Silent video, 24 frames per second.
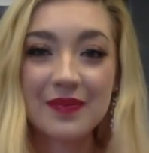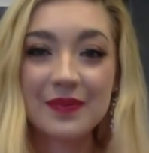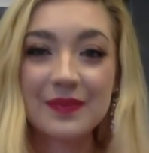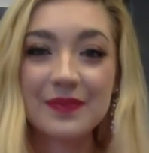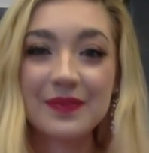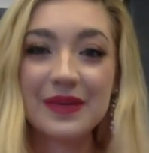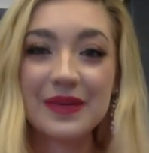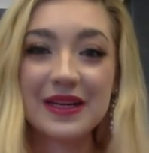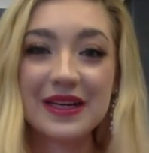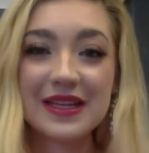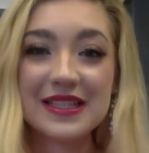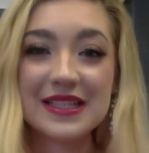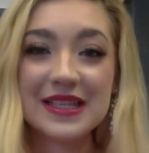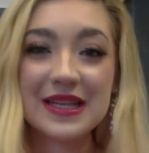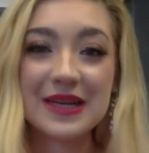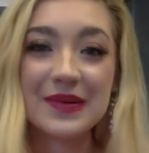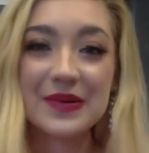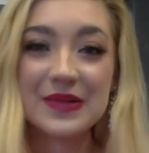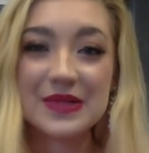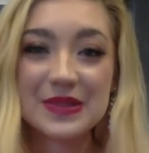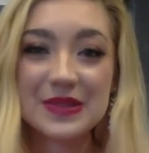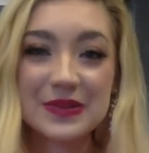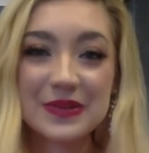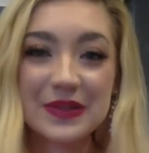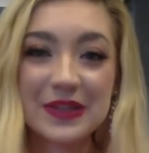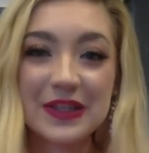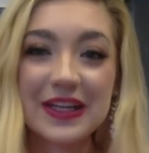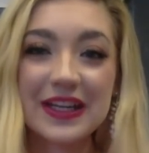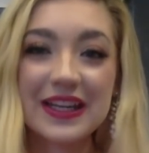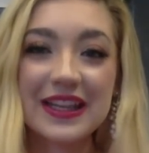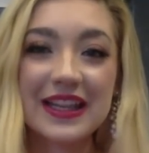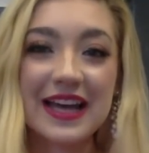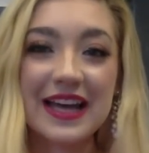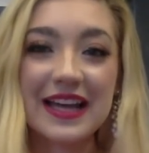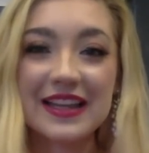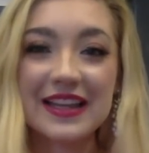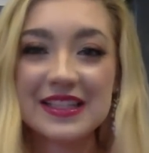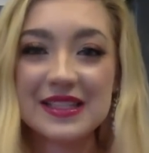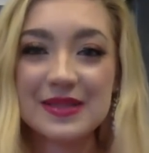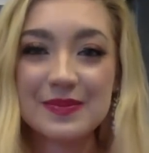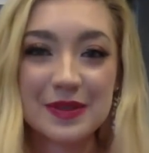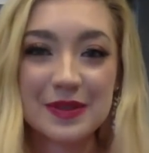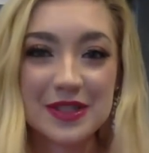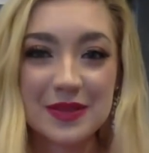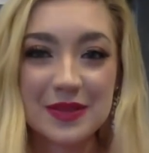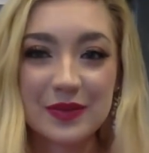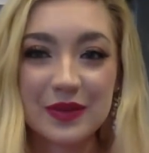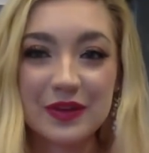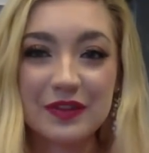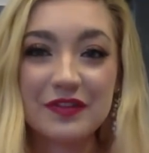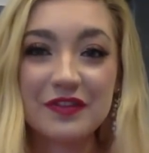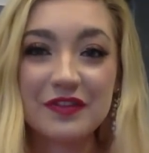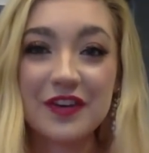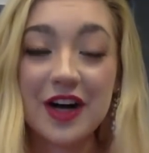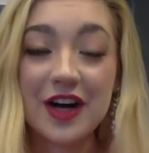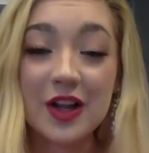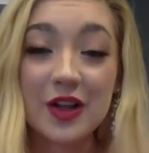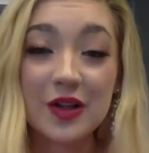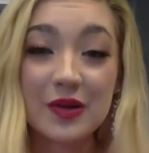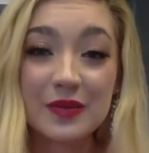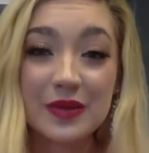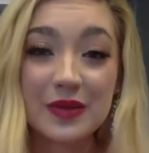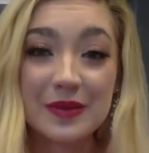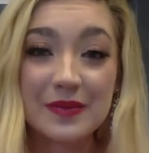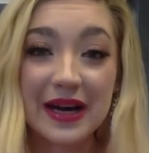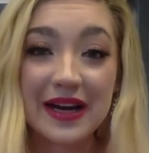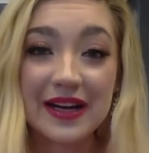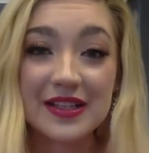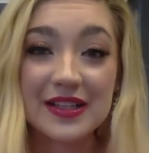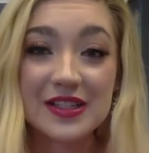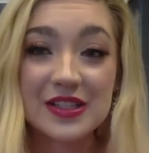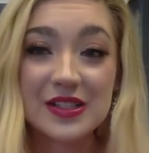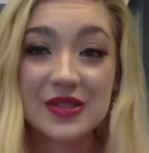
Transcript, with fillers: because I was worried that this person would follow me back